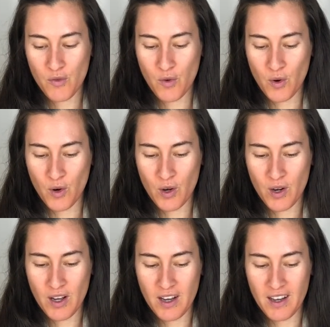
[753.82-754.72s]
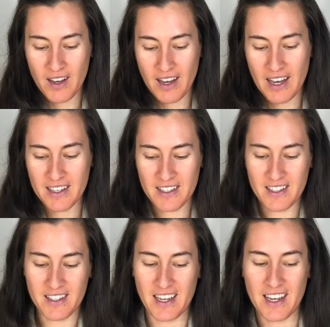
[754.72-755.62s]
4 has to
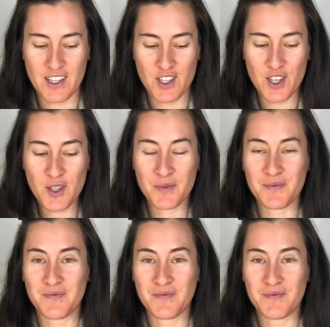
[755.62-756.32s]
say to you.